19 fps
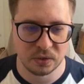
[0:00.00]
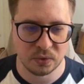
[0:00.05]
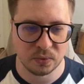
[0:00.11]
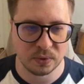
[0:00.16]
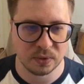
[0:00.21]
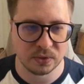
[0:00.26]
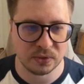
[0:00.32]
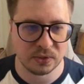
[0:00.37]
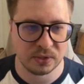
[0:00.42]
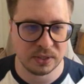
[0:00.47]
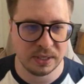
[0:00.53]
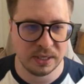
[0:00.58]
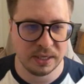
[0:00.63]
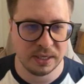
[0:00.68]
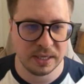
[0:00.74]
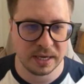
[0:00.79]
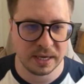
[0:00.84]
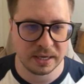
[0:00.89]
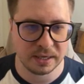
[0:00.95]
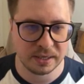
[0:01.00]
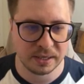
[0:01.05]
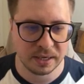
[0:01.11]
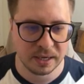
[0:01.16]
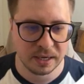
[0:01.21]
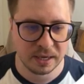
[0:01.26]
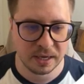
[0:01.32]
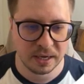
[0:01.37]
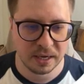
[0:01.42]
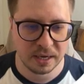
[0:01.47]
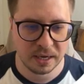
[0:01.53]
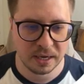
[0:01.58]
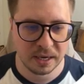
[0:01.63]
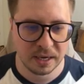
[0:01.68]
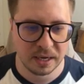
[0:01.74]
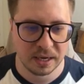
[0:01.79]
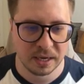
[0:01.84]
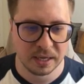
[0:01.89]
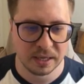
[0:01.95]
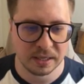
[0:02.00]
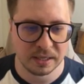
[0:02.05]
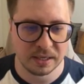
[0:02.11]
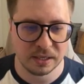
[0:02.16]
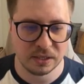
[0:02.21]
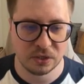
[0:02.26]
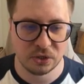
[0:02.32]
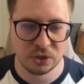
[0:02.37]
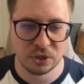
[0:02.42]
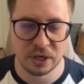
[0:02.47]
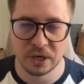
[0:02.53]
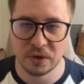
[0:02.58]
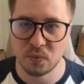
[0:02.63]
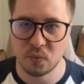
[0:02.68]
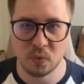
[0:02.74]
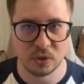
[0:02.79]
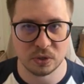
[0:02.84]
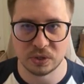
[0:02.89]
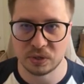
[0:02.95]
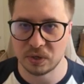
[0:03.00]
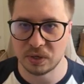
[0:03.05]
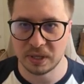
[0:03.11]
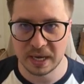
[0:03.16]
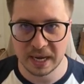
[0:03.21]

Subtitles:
you will see that this check was not